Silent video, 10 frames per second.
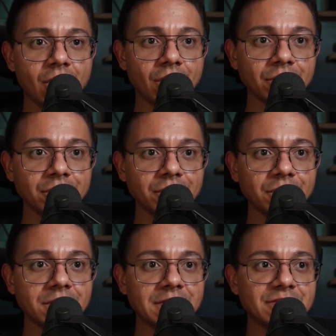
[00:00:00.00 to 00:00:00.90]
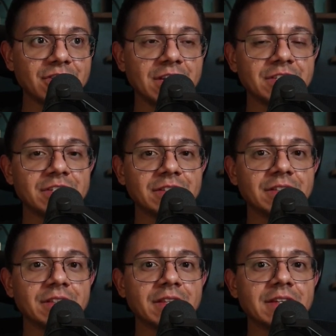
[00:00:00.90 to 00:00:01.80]
all you're doing is
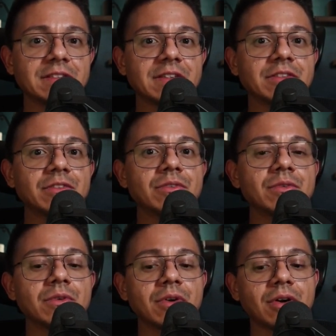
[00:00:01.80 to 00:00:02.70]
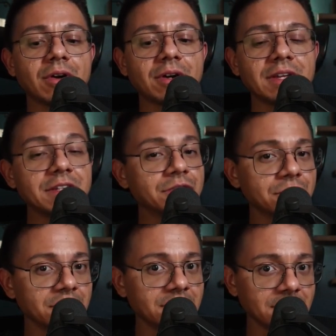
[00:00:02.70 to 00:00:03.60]
changing the things that you are
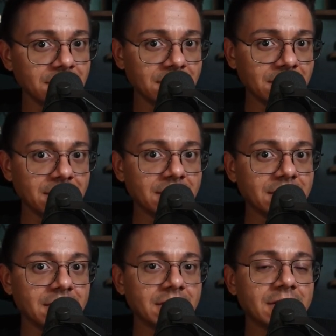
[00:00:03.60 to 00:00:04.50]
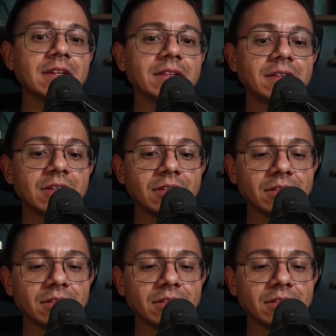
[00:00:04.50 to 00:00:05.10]
interested in and